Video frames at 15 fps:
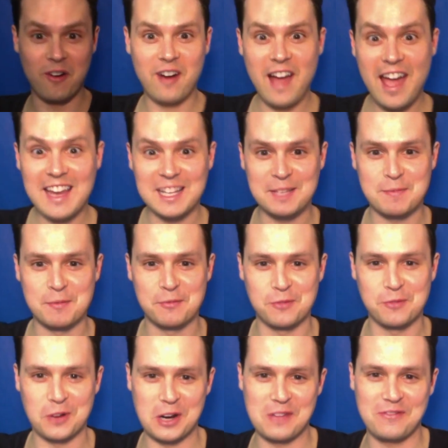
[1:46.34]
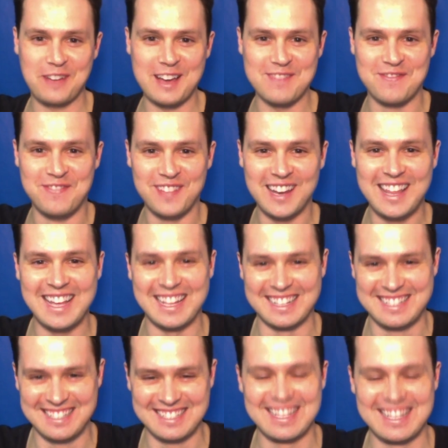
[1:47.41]
right, it's been 45
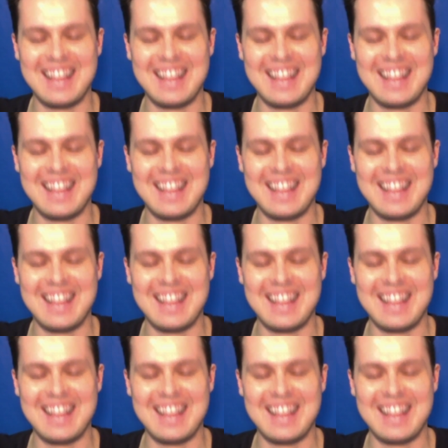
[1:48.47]
minutes.